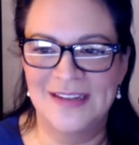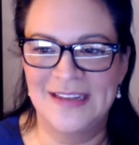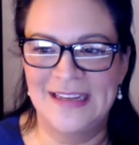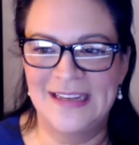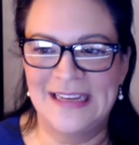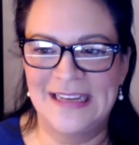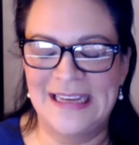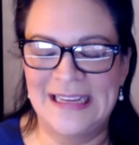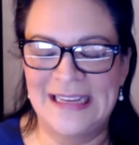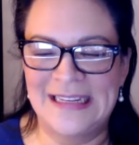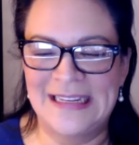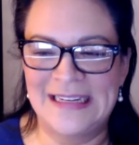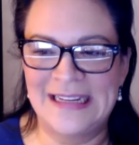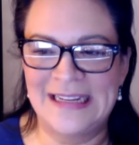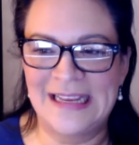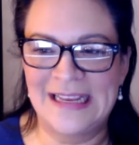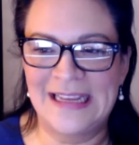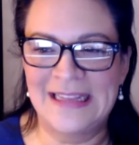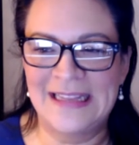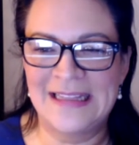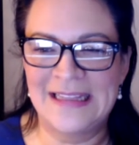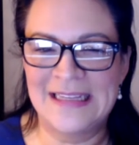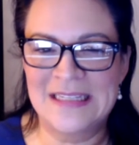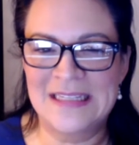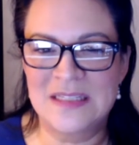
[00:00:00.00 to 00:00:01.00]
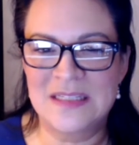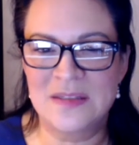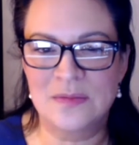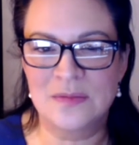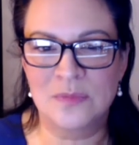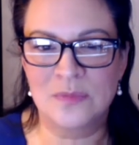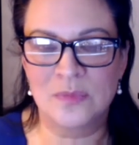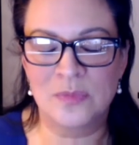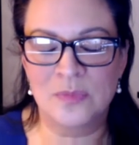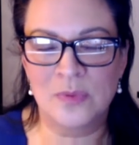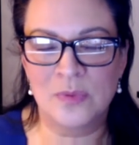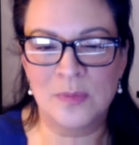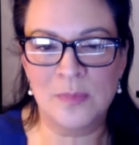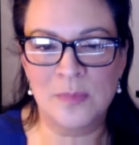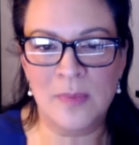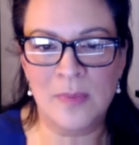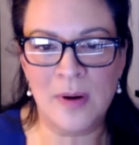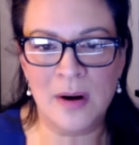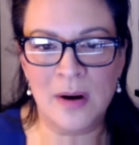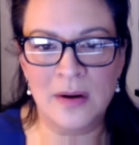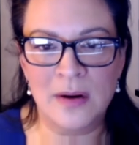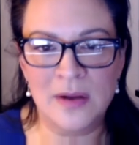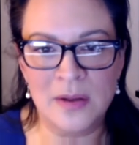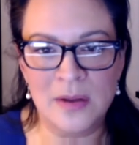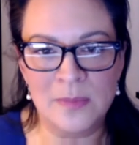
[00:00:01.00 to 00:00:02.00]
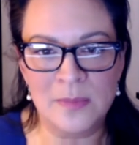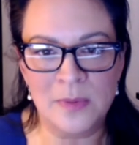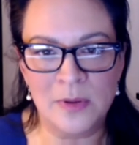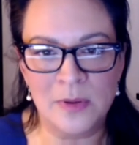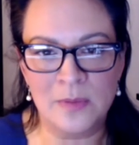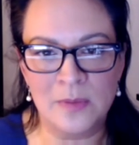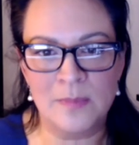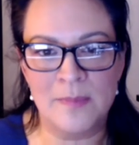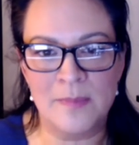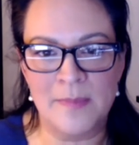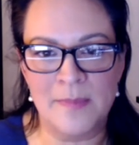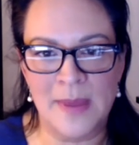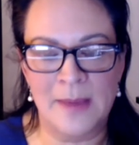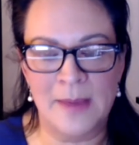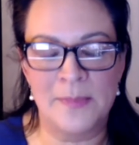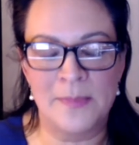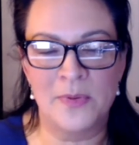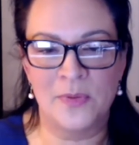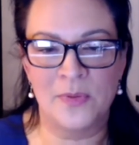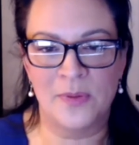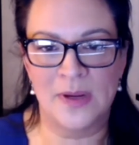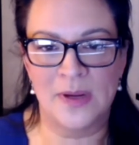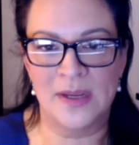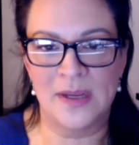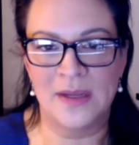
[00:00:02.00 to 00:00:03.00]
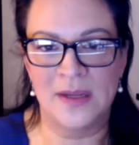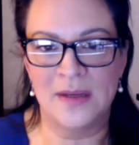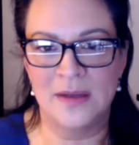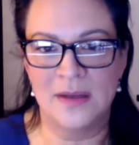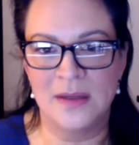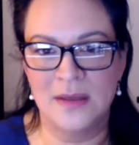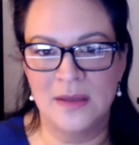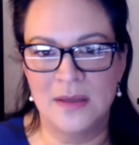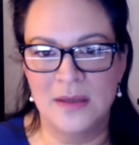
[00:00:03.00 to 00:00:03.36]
and this remarkable memory,